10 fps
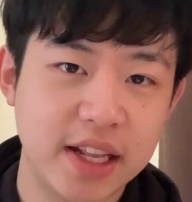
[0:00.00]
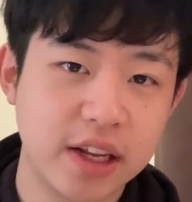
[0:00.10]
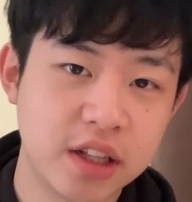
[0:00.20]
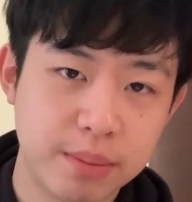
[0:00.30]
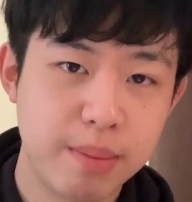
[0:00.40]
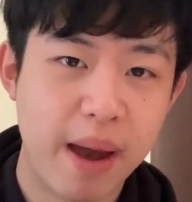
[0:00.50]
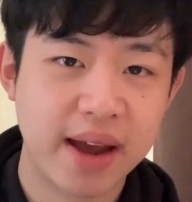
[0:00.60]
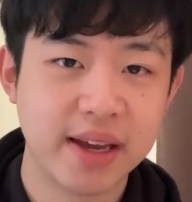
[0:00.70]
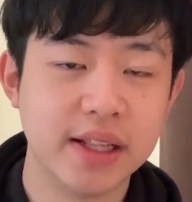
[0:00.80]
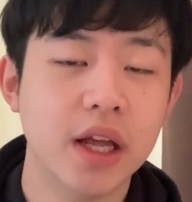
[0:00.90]
and then clip it
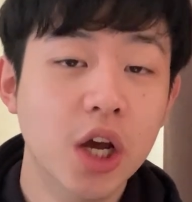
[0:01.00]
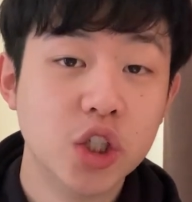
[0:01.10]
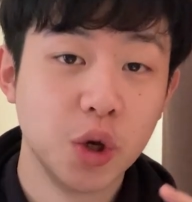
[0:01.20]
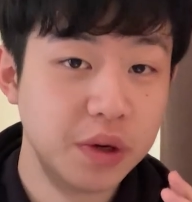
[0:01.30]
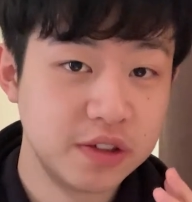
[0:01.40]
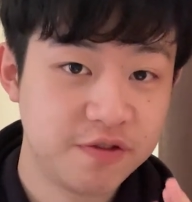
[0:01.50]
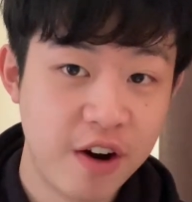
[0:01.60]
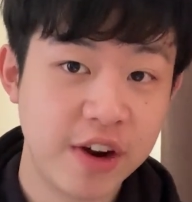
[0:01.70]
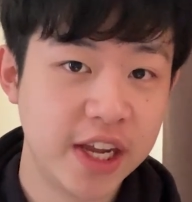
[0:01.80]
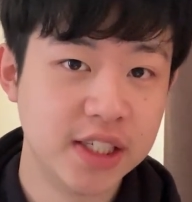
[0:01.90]
back in. So it's
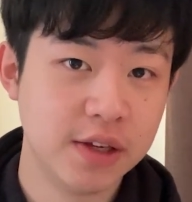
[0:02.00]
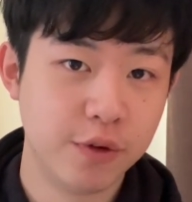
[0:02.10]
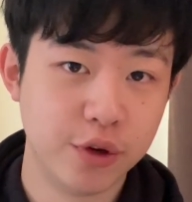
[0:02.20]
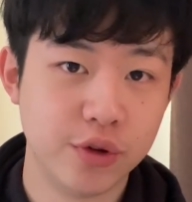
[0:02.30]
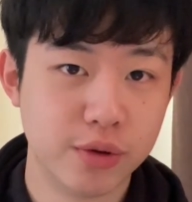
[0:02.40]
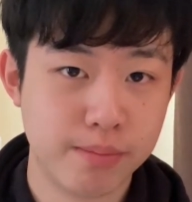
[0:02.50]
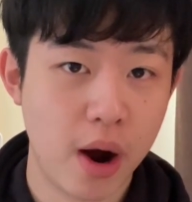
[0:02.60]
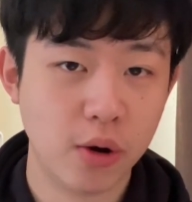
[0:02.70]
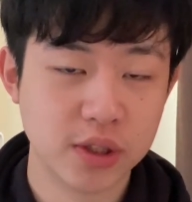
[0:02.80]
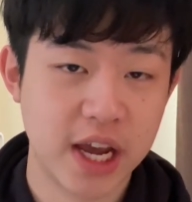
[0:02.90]
very easy for you to
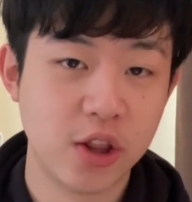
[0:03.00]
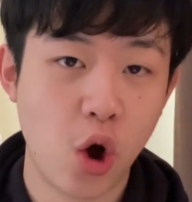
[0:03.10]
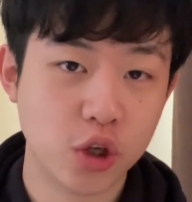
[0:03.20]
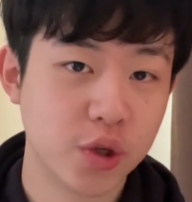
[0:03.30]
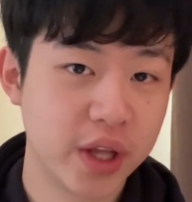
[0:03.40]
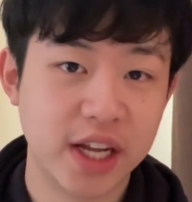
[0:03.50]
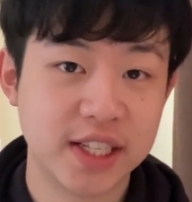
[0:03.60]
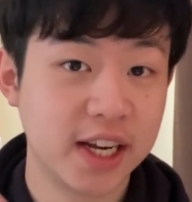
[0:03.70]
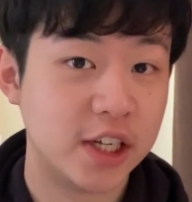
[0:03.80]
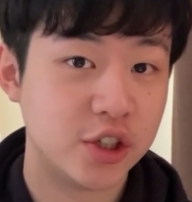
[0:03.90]
pose and also the
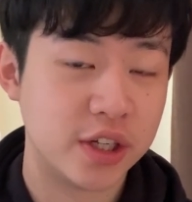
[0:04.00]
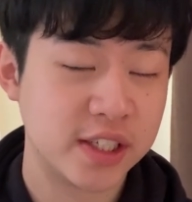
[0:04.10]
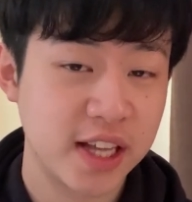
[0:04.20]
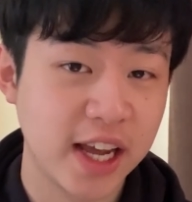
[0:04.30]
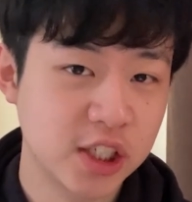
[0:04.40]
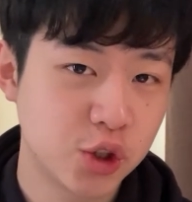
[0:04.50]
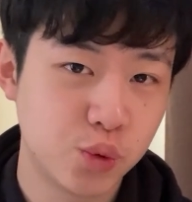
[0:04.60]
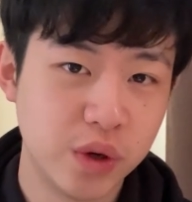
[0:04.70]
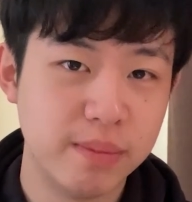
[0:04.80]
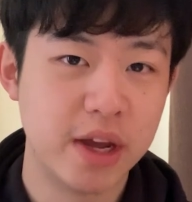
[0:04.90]
articulation is
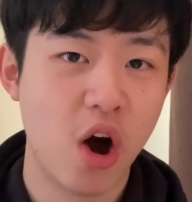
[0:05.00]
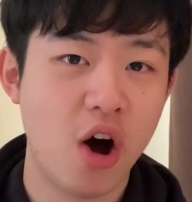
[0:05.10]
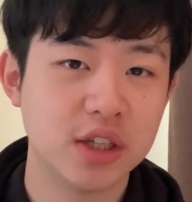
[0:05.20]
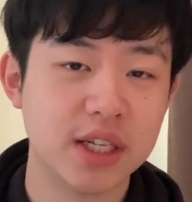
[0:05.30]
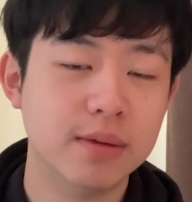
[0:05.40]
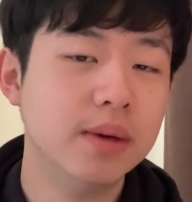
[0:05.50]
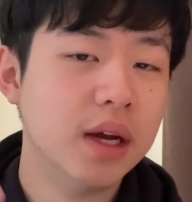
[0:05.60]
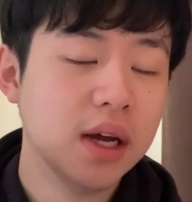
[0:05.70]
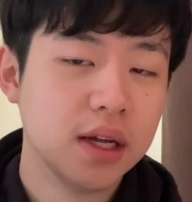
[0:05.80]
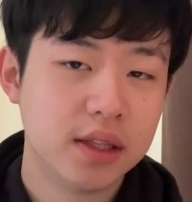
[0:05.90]
extremely awesome.
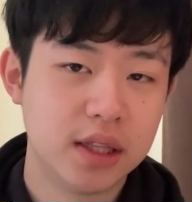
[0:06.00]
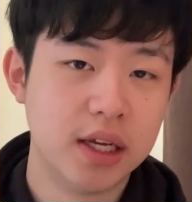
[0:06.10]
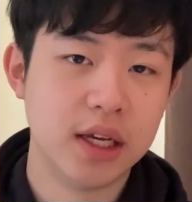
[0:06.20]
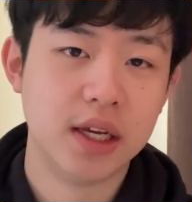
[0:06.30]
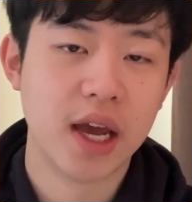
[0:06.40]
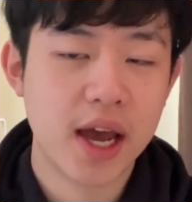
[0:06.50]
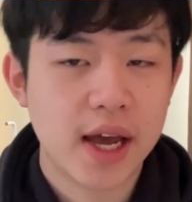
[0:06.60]
The